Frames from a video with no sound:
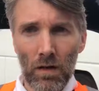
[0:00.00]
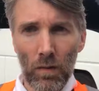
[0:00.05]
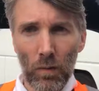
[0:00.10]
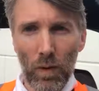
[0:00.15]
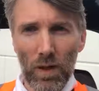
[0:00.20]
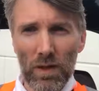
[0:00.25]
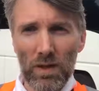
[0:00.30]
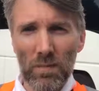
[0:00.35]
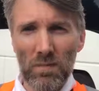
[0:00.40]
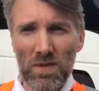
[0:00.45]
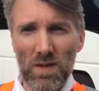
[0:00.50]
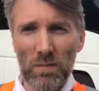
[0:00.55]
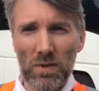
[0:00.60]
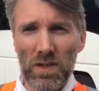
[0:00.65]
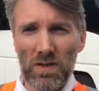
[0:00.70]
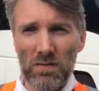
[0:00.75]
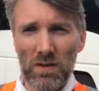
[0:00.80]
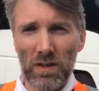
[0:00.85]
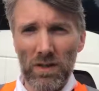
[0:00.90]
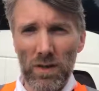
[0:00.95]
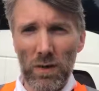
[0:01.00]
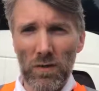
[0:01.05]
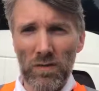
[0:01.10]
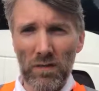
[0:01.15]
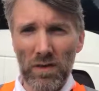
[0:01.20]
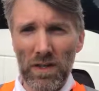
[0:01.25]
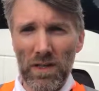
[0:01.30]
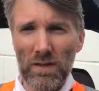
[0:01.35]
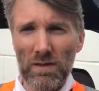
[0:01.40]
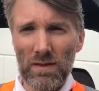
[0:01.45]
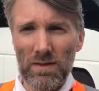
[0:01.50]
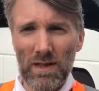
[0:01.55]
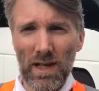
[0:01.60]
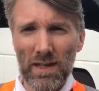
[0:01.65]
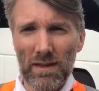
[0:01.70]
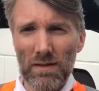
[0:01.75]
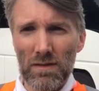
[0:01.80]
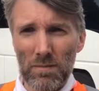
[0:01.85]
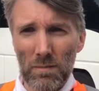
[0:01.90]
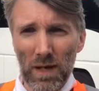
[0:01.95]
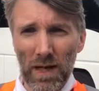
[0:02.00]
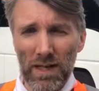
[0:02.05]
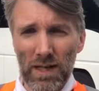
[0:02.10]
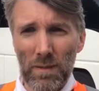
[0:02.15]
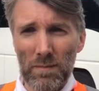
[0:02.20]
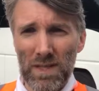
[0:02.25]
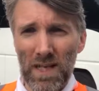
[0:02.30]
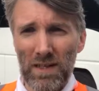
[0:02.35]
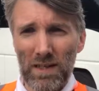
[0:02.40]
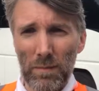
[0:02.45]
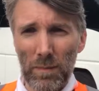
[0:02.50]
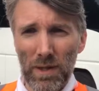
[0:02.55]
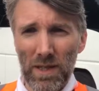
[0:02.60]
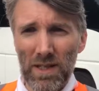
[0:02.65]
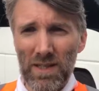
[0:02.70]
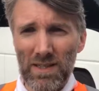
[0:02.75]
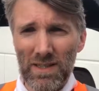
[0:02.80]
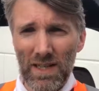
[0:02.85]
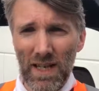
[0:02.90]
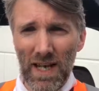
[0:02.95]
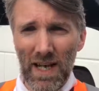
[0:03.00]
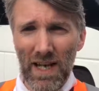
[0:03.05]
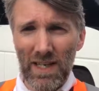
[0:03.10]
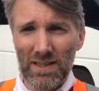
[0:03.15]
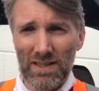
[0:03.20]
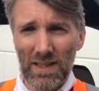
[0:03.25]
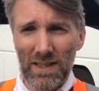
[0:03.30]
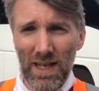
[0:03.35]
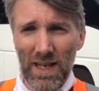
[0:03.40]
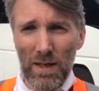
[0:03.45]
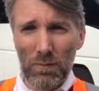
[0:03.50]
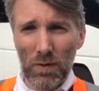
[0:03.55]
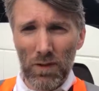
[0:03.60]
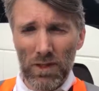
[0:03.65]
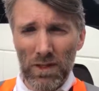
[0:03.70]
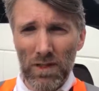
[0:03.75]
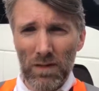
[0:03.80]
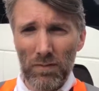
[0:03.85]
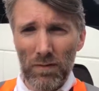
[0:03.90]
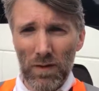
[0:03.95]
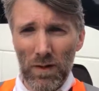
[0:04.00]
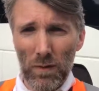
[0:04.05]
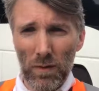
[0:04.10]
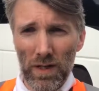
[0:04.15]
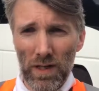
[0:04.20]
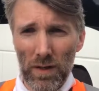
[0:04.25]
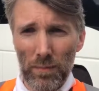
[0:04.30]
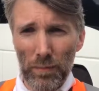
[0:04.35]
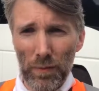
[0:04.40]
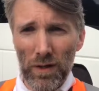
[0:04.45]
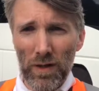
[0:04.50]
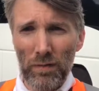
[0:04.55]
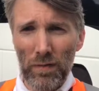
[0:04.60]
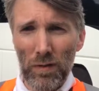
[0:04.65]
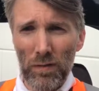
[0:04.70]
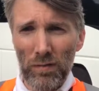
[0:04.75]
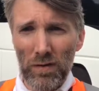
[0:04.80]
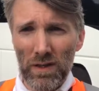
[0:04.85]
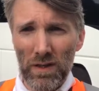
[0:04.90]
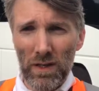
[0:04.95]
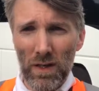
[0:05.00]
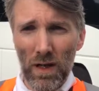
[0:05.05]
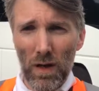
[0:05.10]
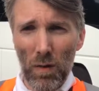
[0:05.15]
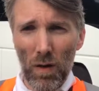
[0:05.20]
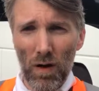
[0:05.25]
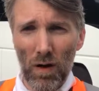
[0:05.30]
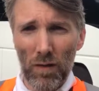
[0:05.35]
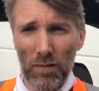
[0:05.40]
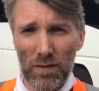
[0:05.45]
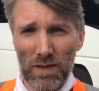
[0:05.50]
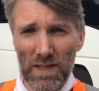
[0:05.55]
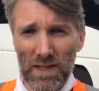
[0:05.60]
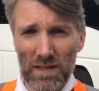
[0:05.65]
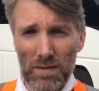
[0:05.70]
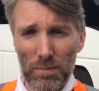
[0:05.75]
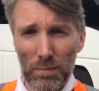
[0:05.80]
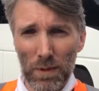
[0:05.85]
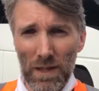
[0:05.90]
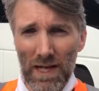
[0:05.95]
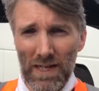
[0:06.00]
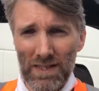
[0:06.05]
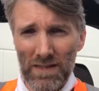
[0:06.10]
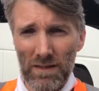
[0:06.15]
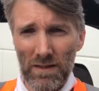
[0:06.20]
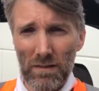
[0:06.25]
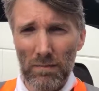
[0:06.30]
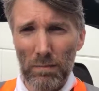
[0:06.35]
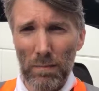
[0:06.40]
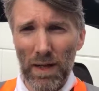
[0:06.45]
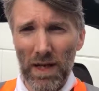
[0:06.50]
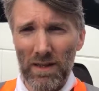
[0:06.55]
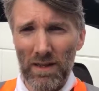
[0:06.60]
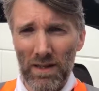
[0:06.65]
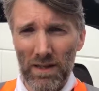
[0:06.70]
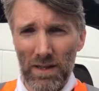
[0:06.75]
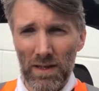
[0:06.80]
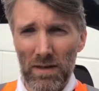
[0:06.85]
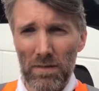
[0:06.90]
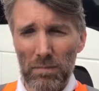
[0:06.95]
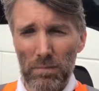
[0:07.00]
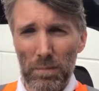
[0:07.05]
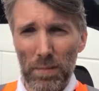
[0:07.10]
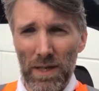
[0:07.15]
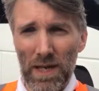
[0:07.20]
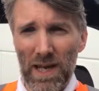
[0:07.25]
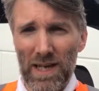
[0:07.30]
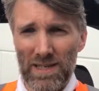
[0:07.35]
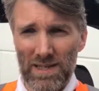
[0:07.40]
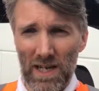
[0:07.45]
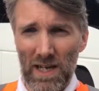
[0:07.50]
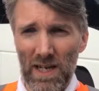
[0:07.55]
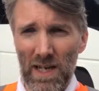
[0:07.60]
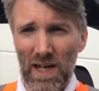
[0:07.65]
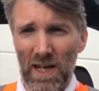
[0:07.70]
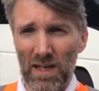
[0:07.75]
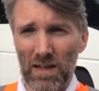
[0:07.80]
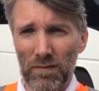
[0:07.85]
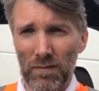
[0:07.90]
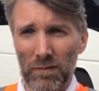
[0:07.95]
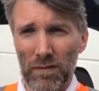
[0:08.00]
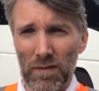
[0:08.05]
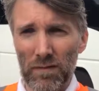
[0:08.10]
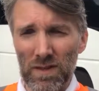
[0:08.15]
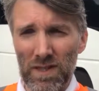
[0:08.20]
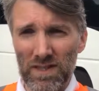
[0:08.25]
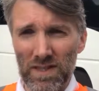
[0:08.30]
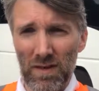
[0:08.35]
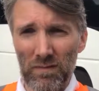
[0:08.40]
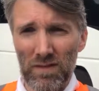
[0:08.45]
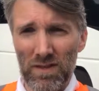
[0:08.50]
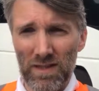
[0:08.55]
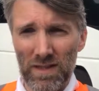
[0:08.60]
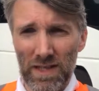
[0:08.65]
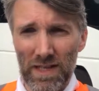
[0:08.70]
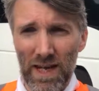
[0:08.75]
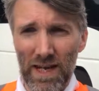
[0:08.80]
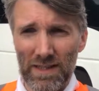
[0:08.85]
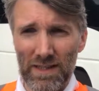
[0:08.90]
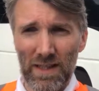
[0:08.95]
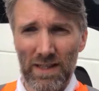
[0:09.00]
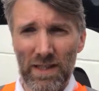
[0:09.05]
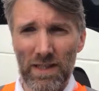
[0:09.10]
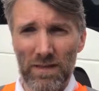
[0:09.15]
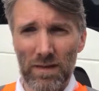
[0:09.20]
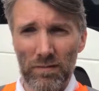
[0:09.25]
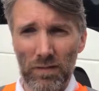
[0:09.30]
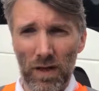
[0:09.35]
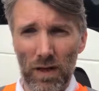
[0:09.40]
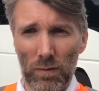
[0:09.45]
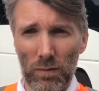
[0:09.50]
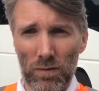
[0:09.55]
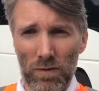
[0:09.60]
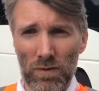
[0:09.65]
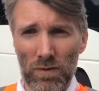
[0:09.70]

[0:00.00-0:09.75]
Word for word: Welcome to Mistral Used Vehicle Sales. My name's Andy Biggs and today I'm going to give you a preview video of this Plaxton Panther B8R 57C Executive Coach.